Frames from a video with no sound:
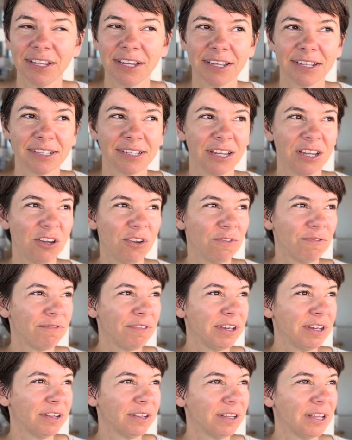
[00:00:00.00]
this and you
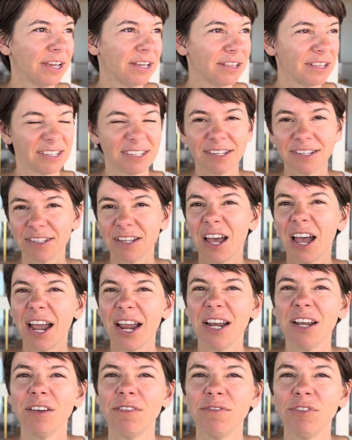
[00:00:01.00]
feel like this is the
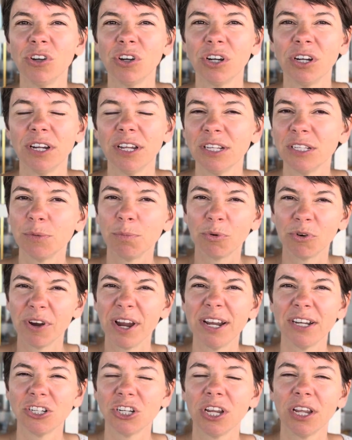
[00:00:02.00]
height of your
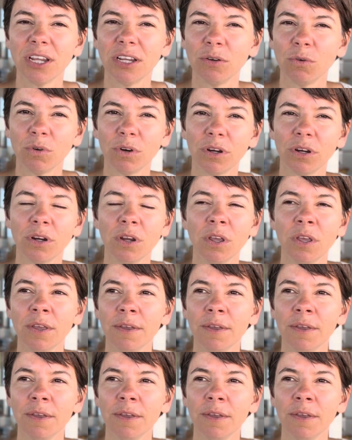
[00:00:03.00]
inspiration or